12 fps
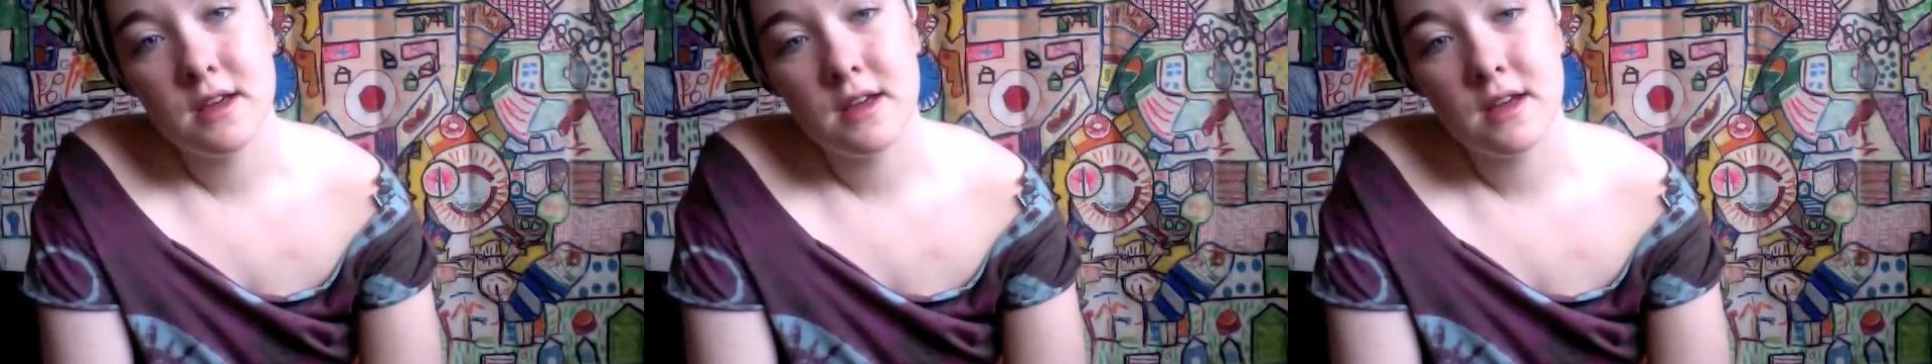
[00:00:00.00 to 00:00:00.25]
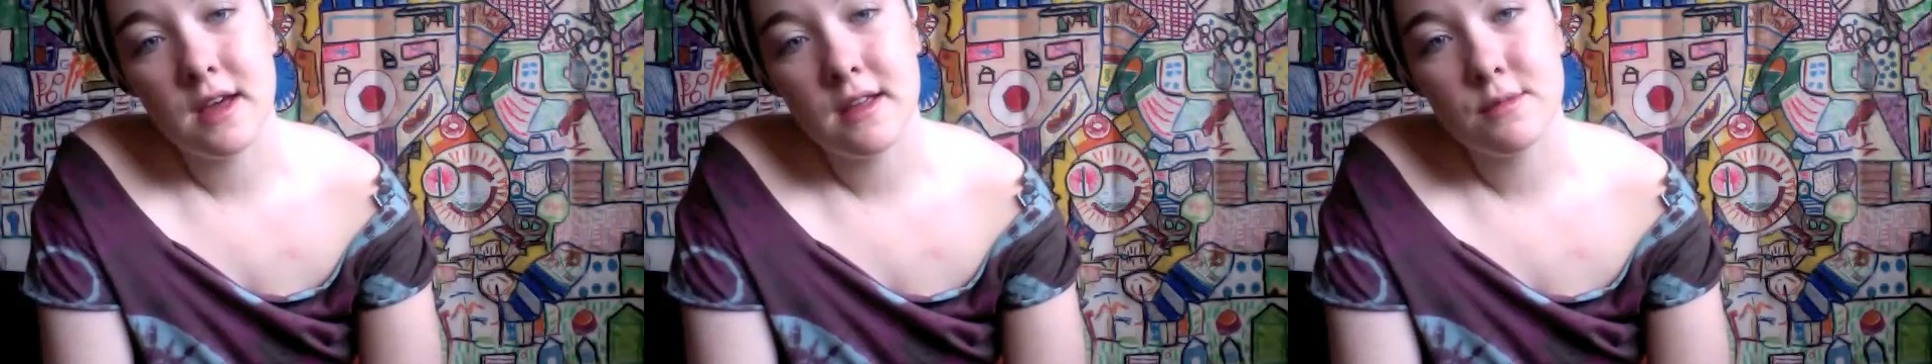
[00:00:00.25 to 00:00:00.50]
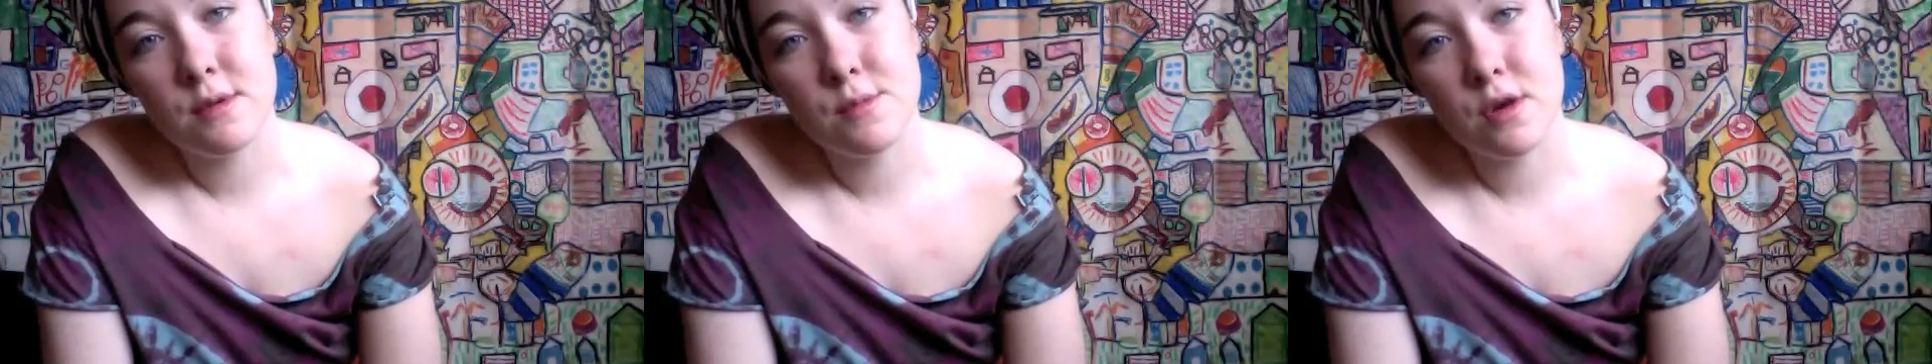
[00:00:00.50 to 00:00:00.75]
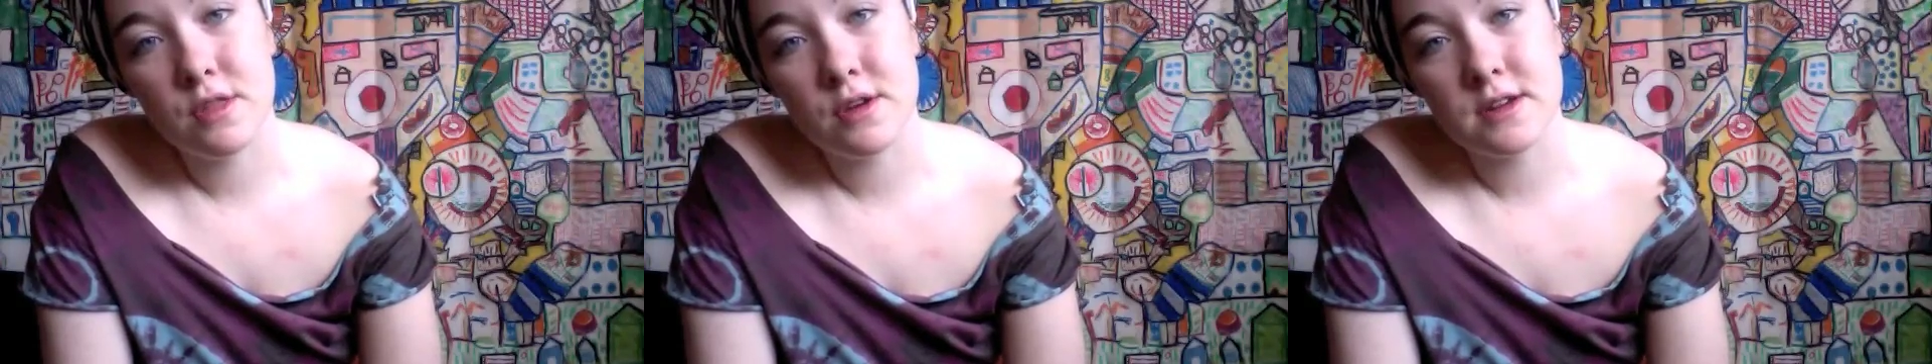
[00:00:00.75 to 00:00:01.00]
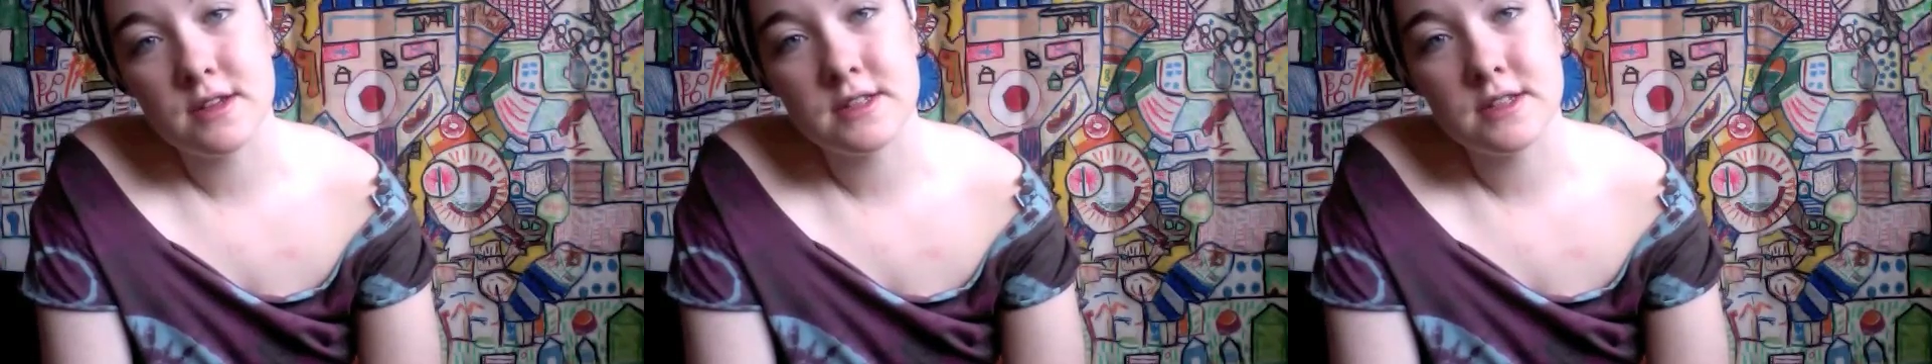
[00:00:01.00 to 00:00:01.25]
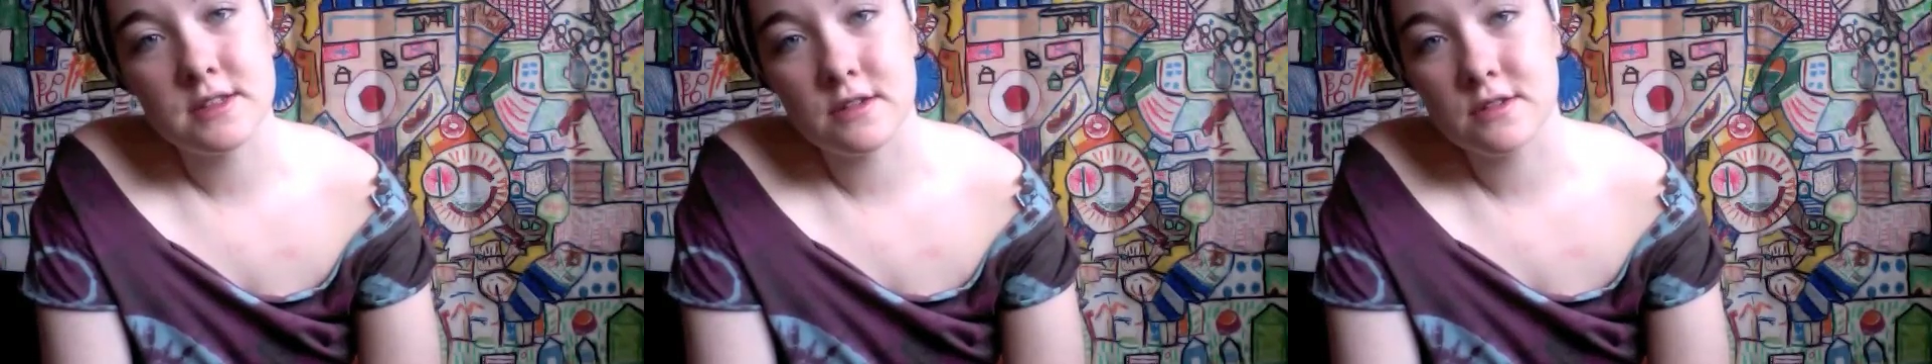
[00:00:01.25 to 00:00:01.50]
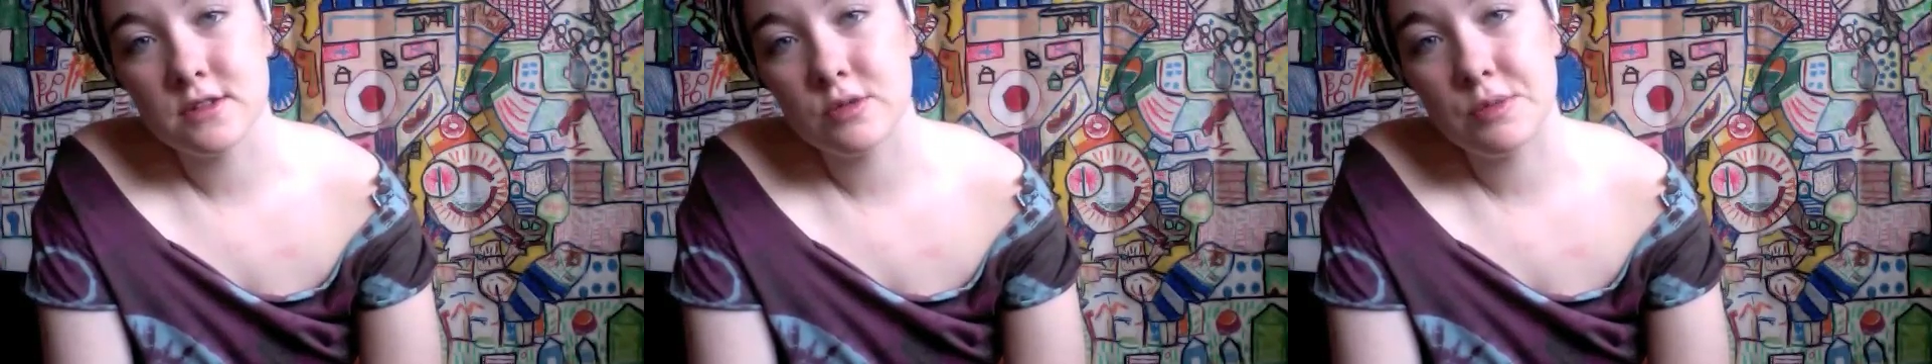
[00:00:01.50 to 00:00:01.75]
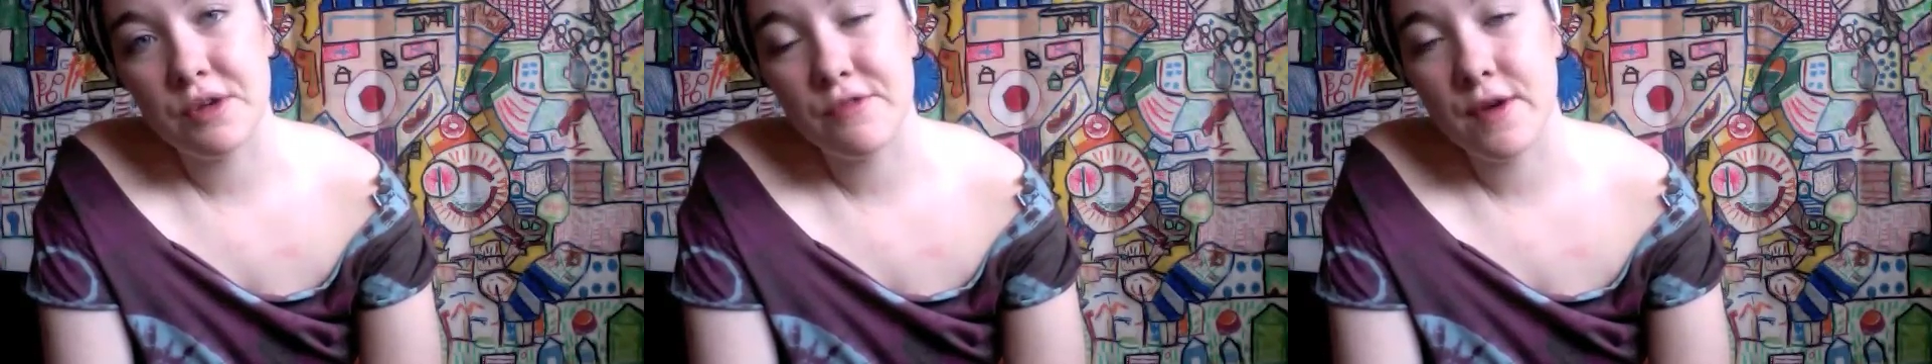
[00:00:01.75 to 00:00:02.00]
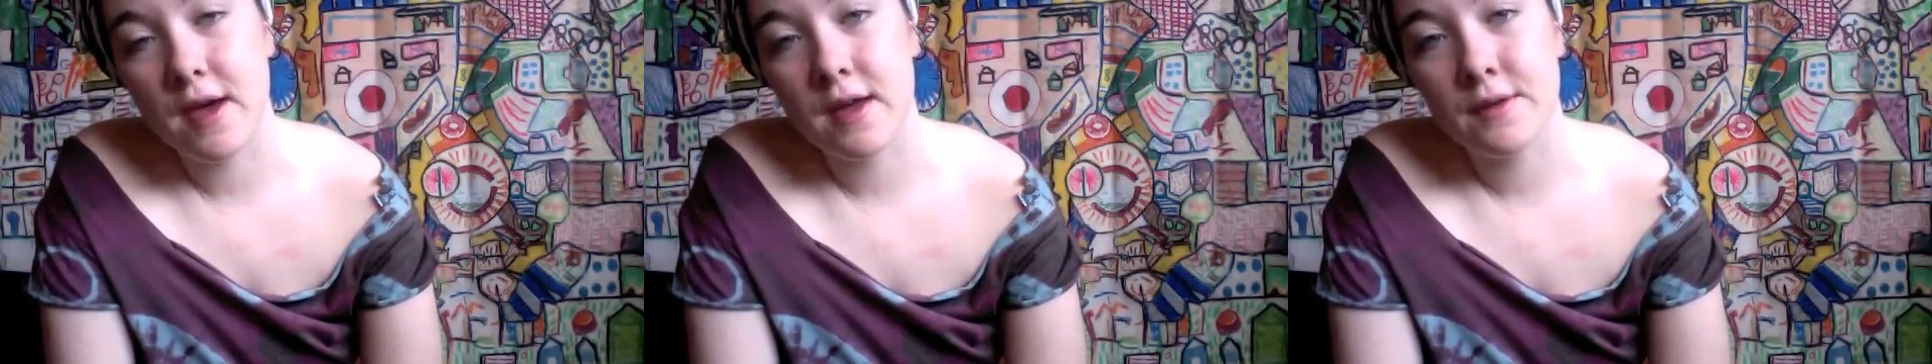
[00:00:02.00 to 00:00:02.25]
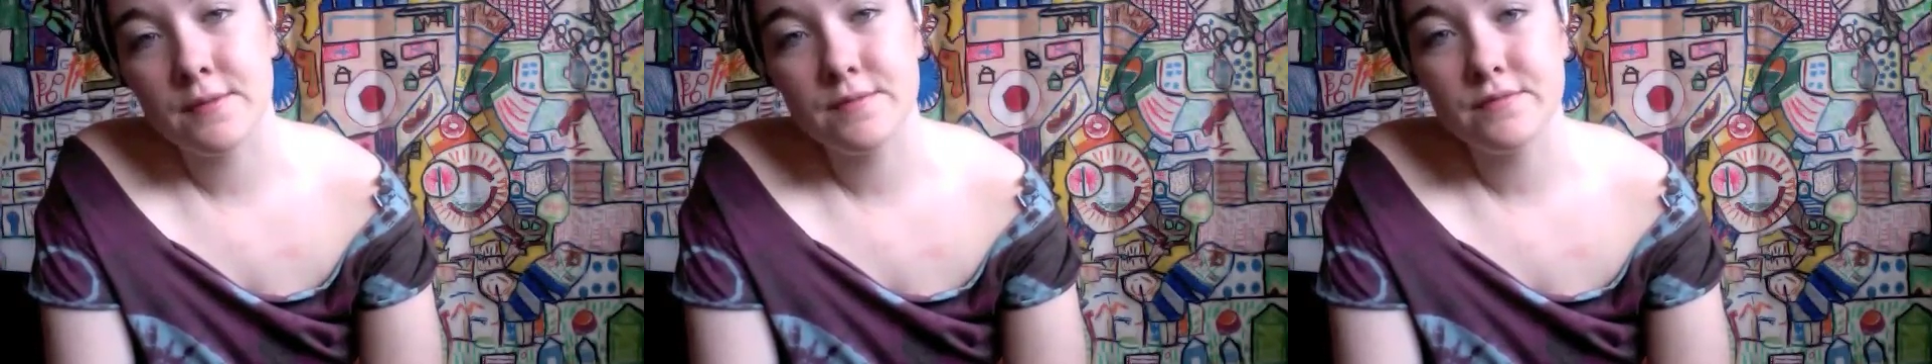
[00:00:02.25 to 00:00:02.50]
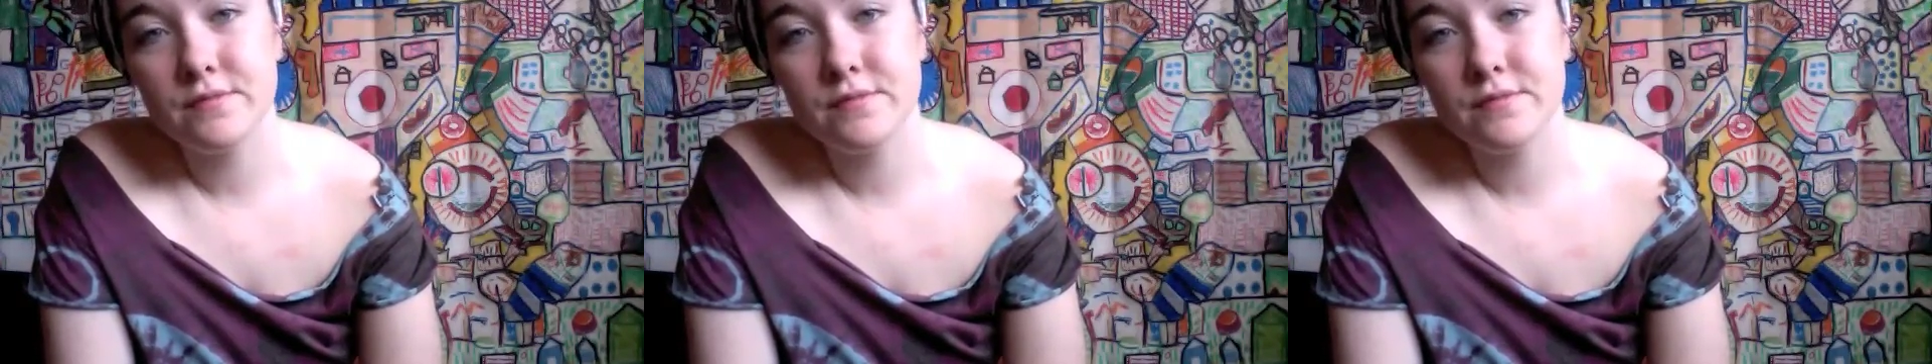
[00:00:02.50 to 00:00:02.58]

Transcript: I asked my brother because he's also a big fan.